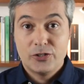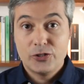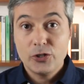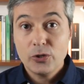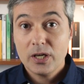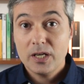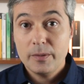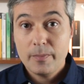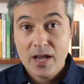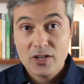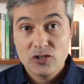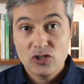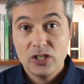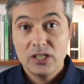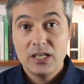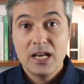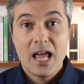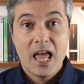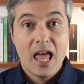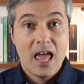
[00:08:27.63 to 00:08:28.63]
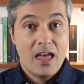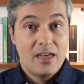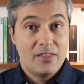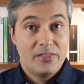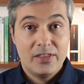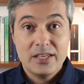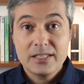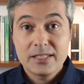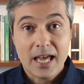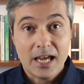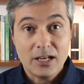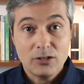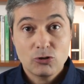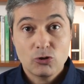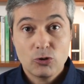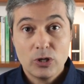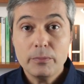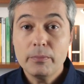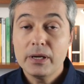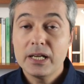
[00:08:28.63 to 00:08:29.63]
As you can imagine, this kind of
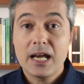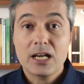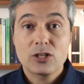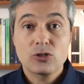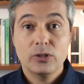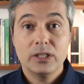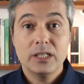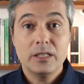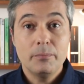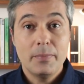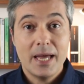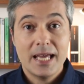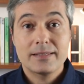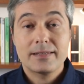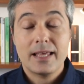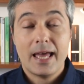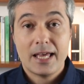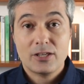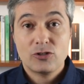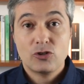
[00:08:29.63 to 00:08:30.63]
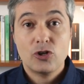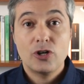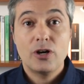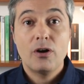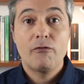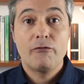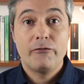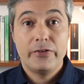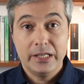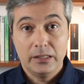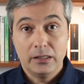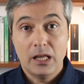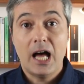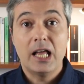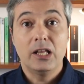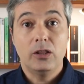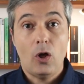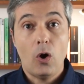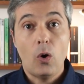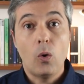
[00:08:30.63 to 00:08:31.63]
treatment actually makes Esther feel
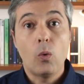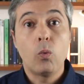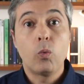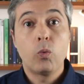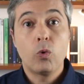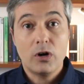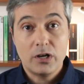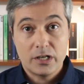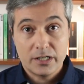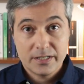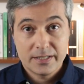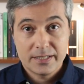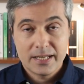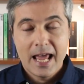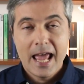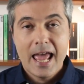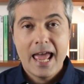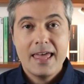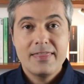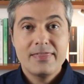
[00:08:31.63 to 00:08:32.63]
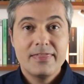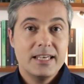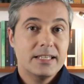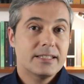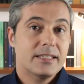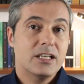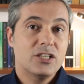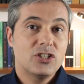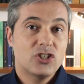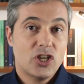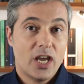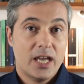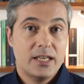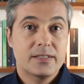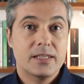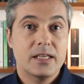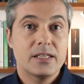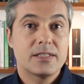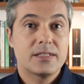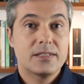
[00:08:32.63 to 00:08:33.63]
a lot worse, and this
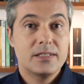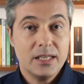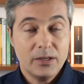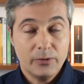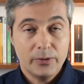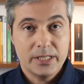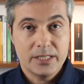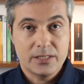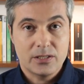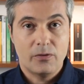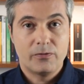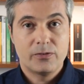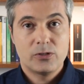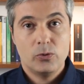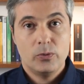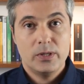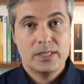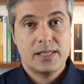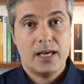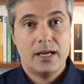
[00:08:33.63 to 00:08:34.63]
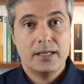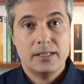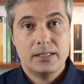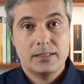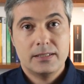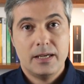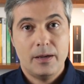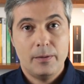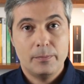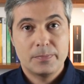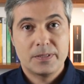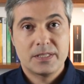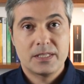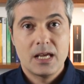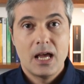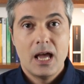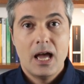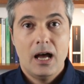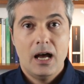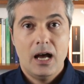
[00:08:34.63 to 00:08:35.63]
enchains a series of suicide attempts.